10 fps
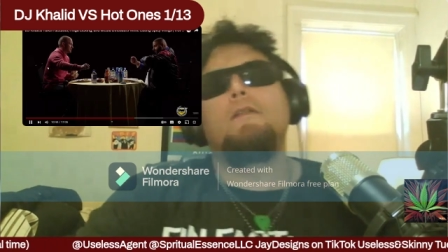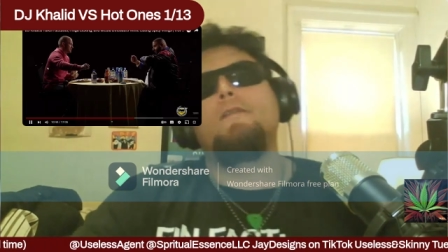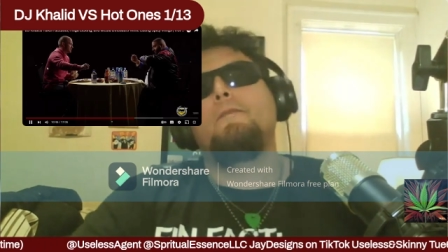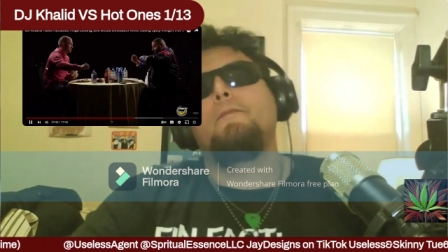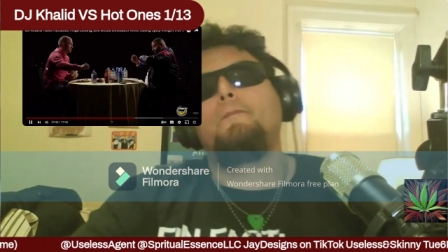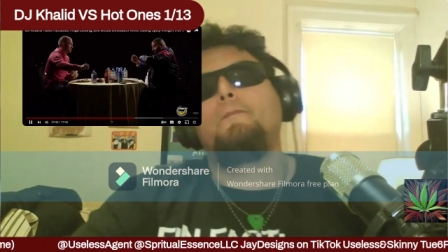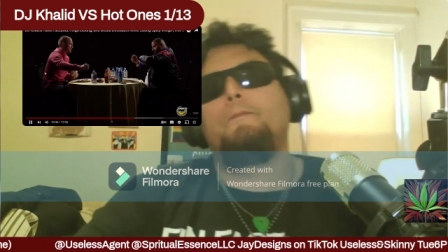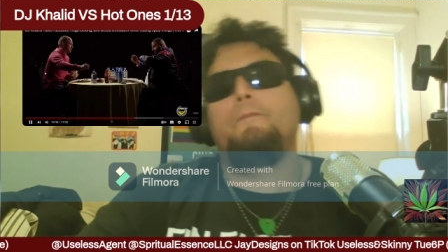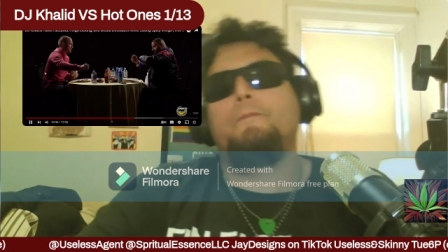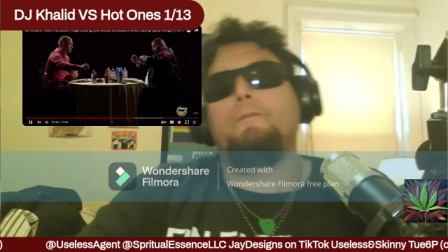Off.
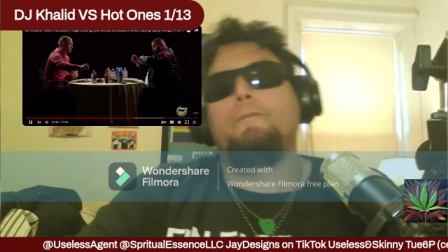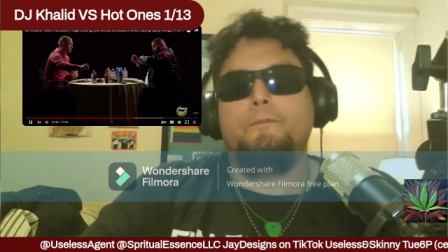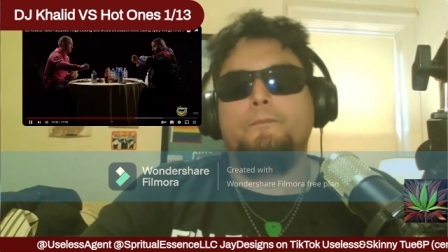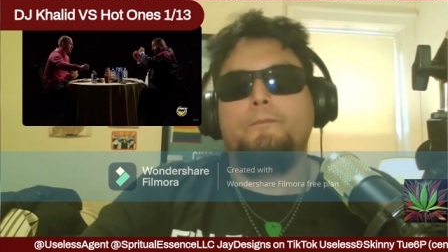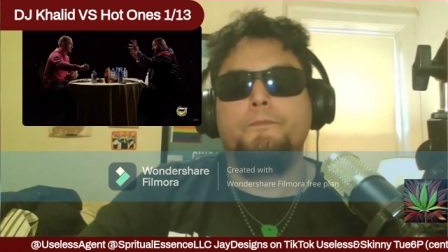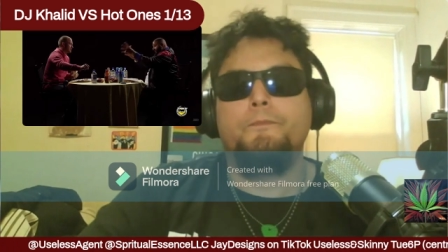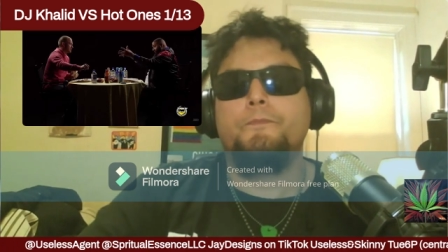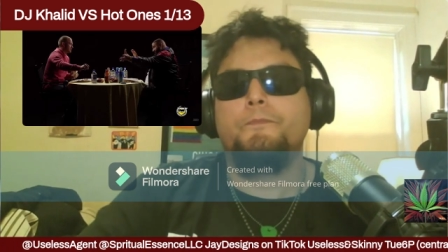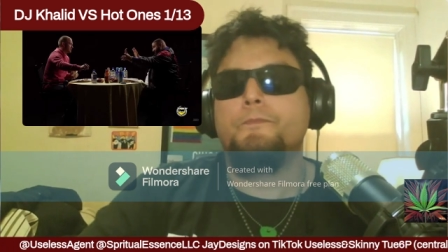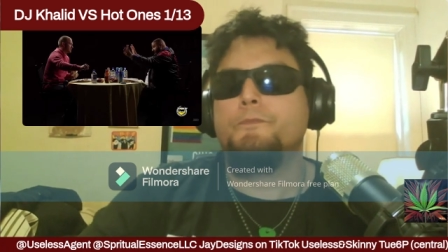Okay. The
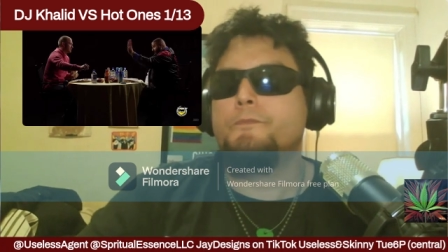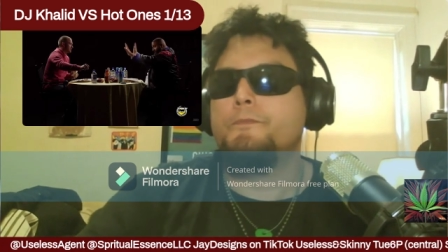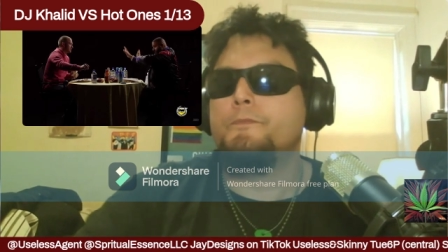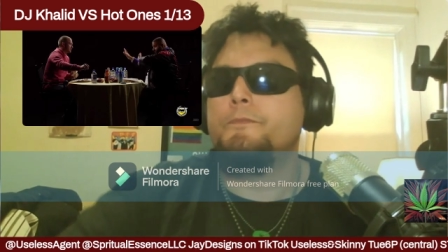one that's trying to